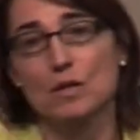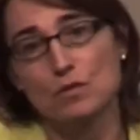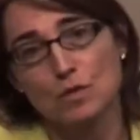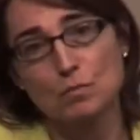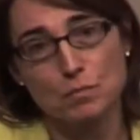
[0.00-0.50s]

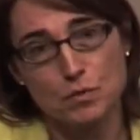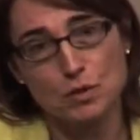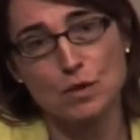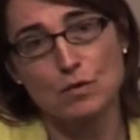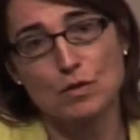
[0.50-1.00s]
do
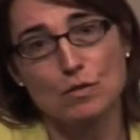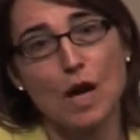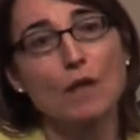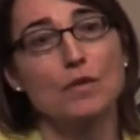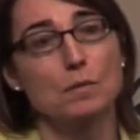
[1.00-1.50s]
you do
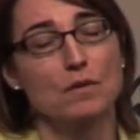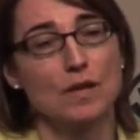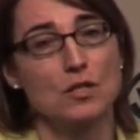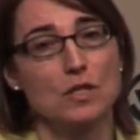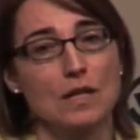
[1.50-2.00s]
conflict
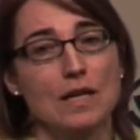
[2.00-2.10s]
prevention.